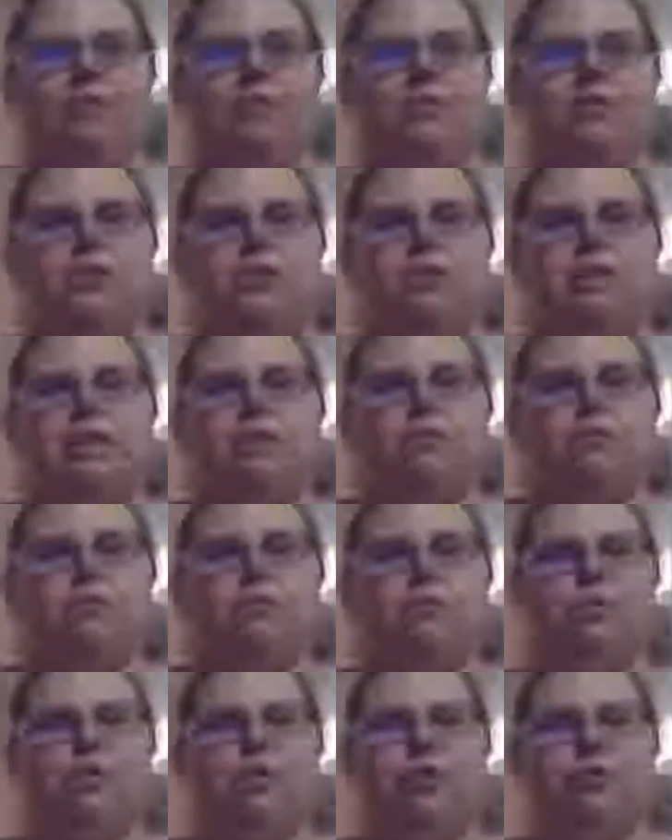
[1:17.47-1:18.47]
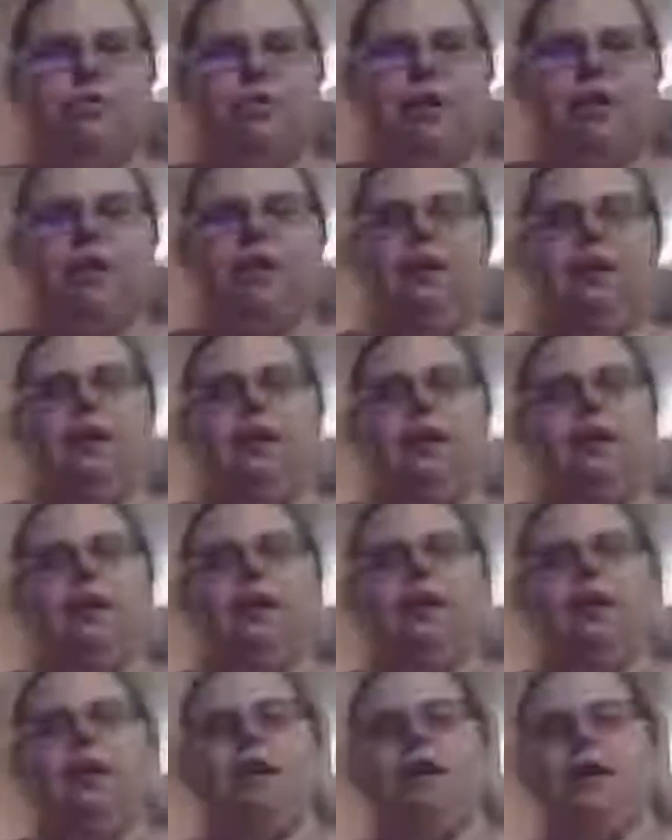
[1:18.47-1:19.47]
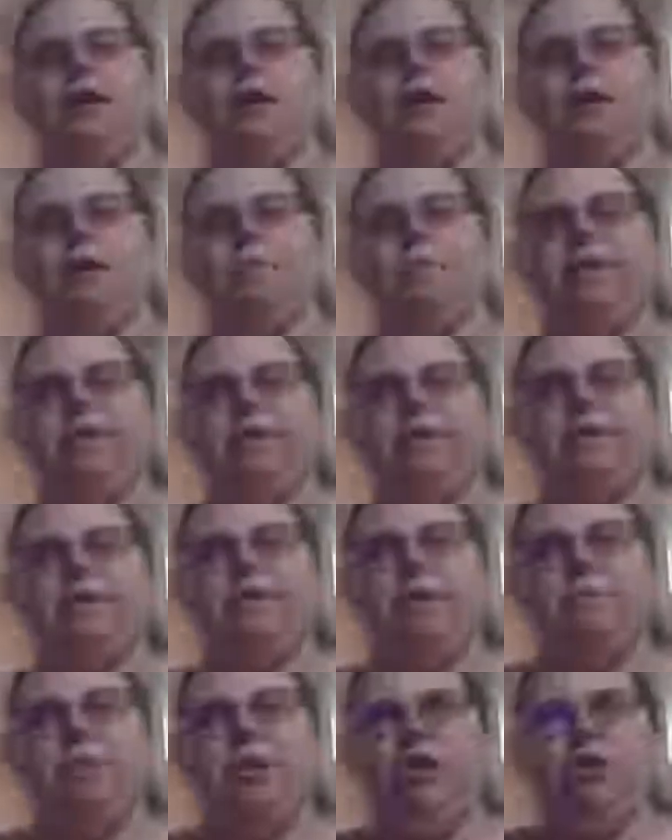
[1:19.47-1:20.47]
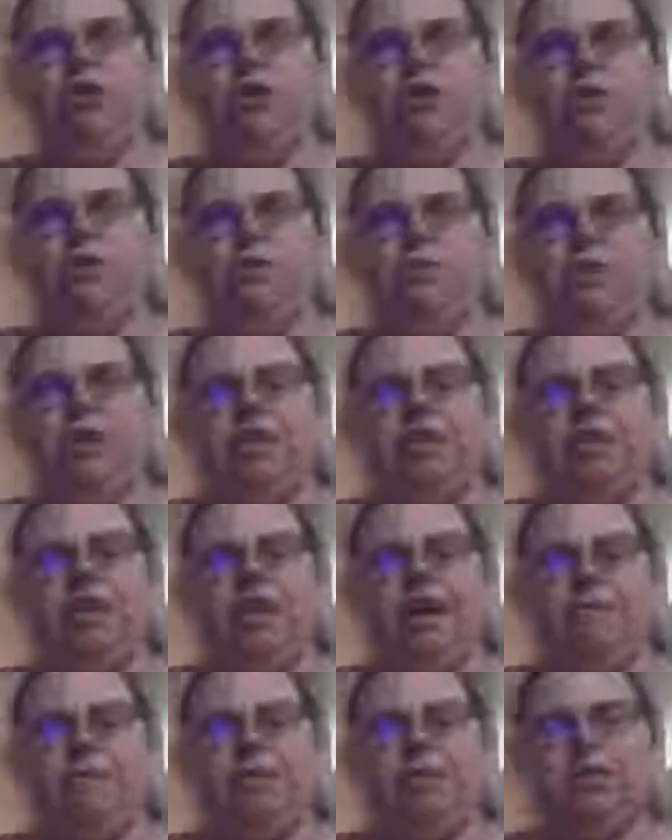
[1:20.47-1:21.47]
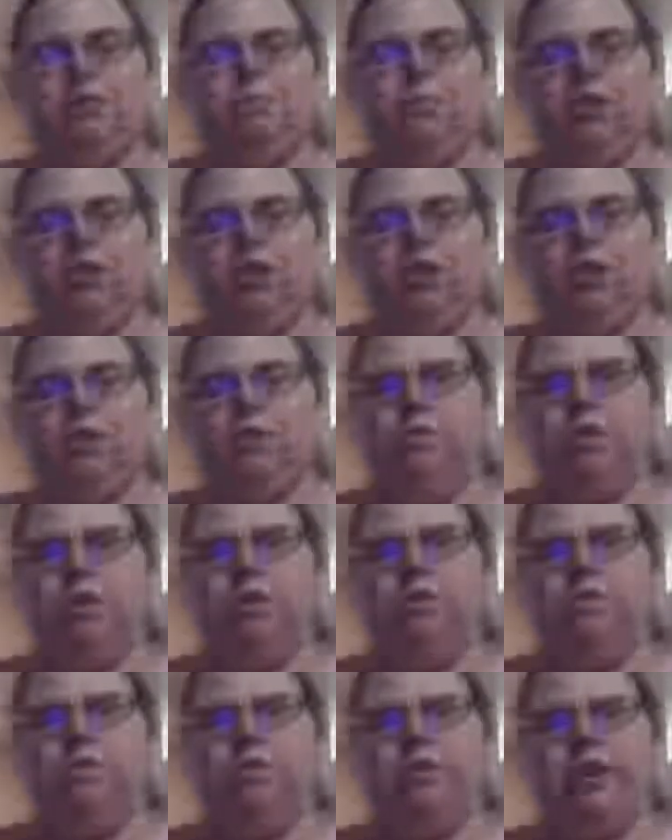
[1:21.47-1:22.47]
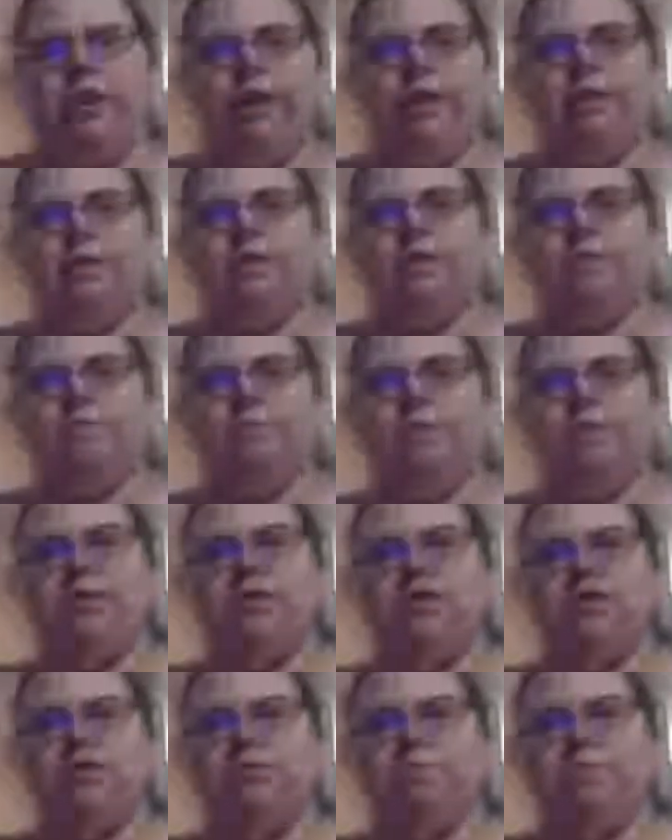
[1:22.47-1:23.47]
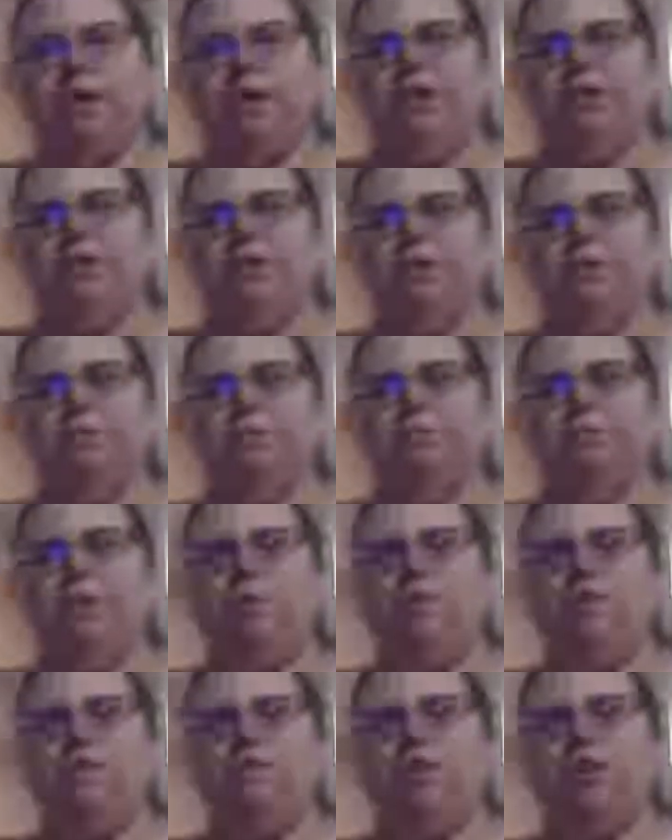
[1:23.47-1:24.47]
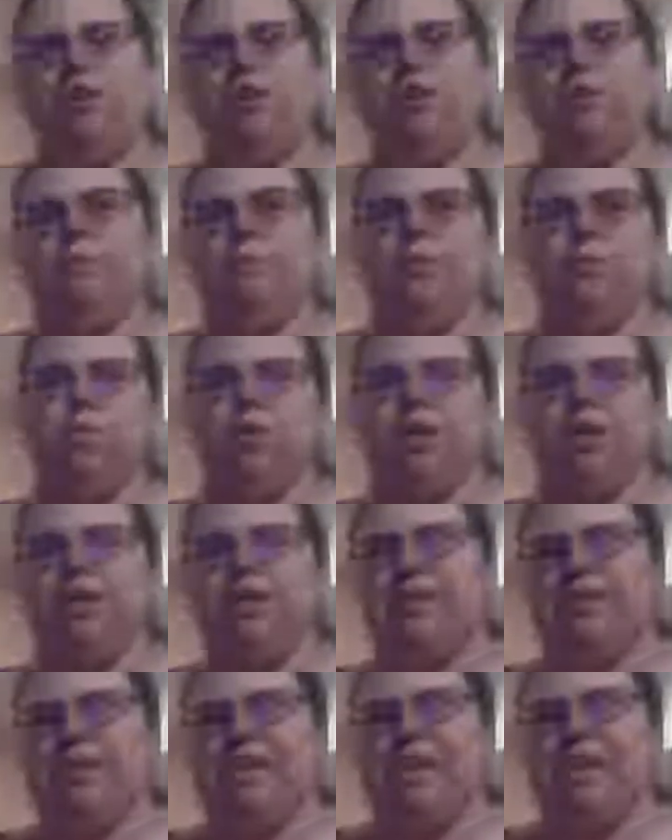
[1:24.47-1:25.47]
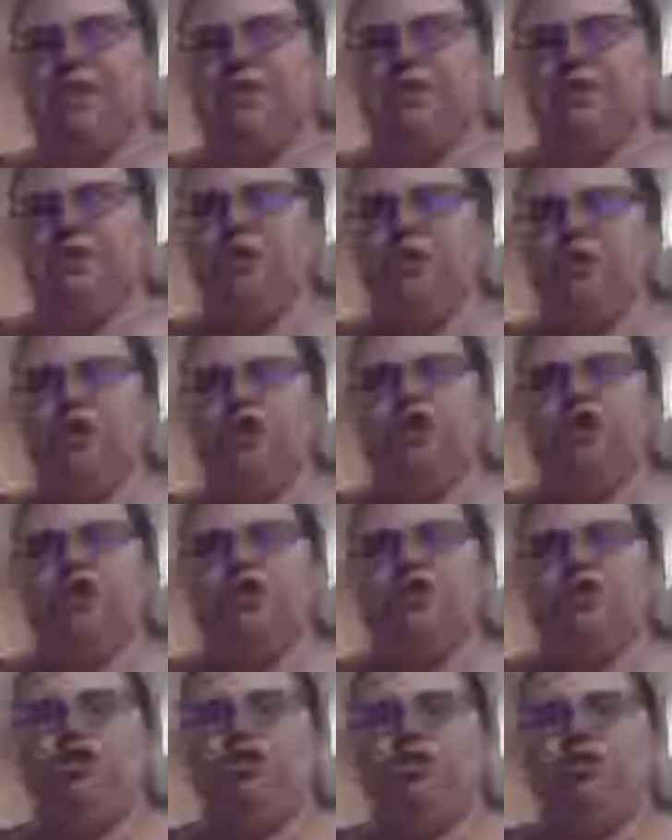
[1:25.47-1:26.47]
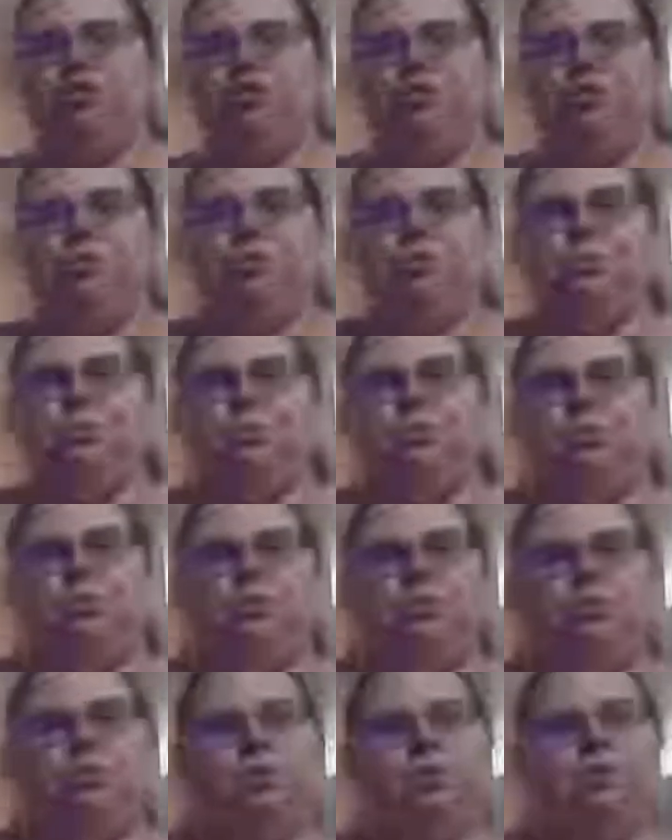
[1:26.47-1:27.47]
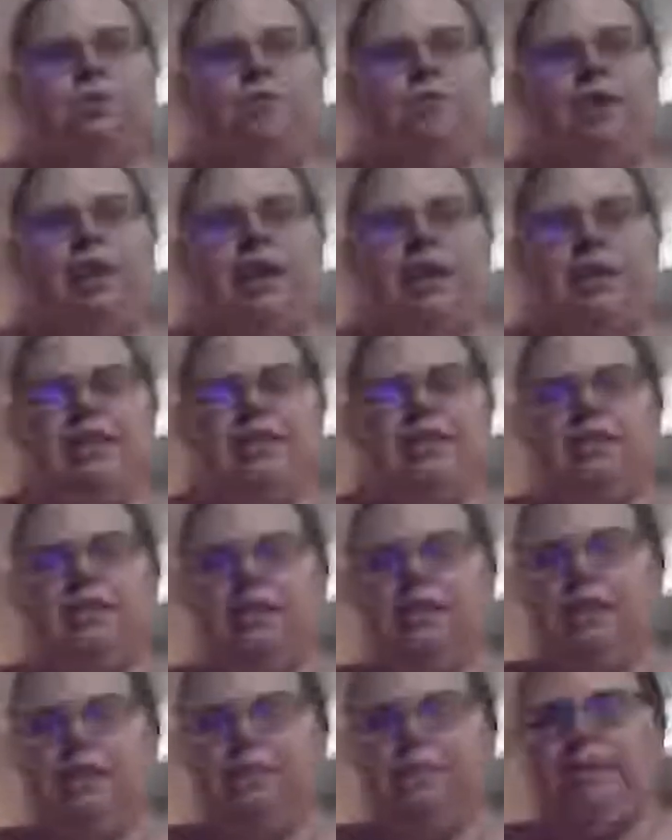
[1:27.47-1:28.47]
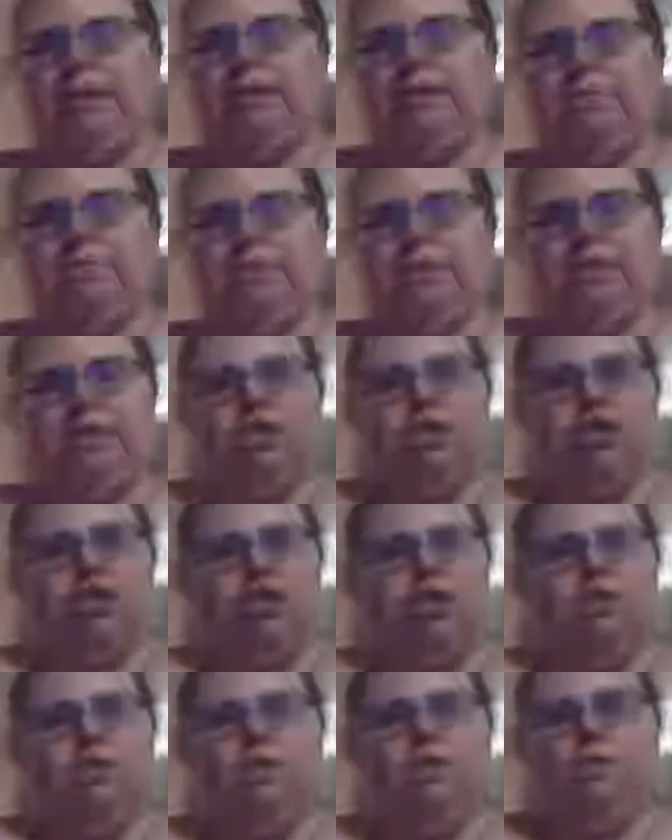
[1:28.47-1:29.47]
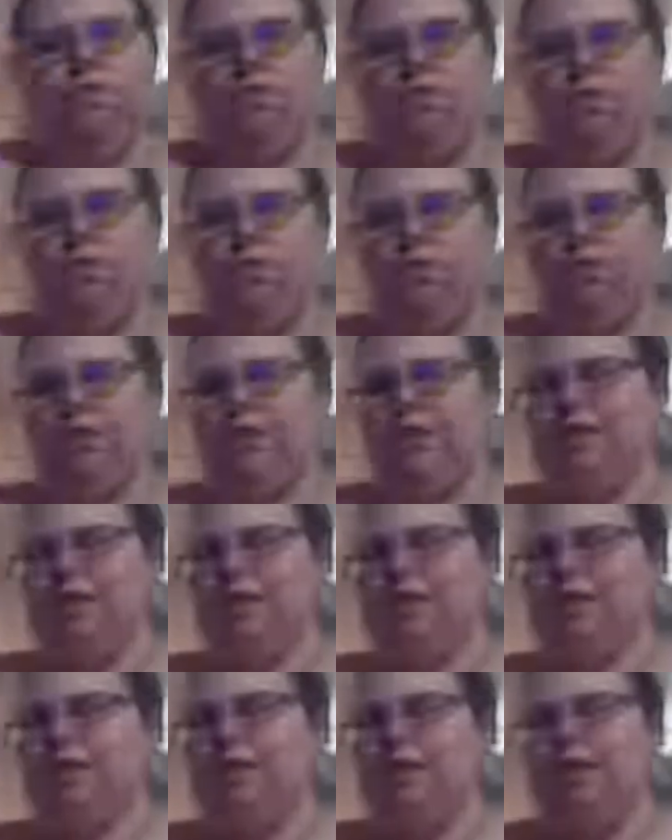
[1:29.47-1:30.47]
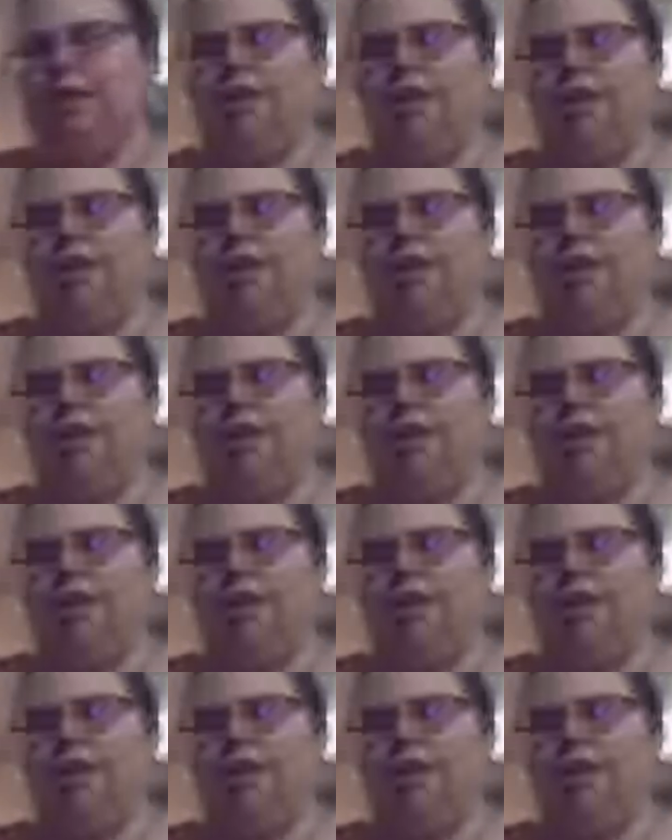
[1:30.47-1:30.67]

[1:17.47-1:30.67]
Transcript: So that's what we're doing. Please let me know in the comments below if you like this position better. My wife and I are going to be working together to find the best position for this